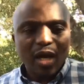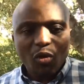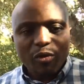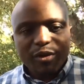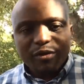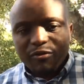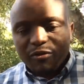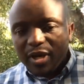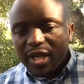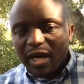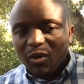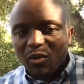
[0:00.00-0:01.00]
we're
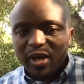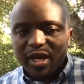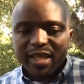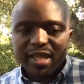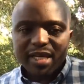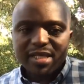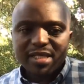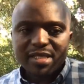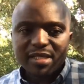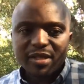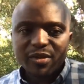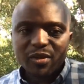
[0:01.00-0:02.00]
fully aware that,
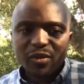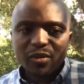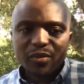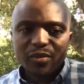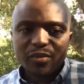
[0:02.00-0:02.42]
you know,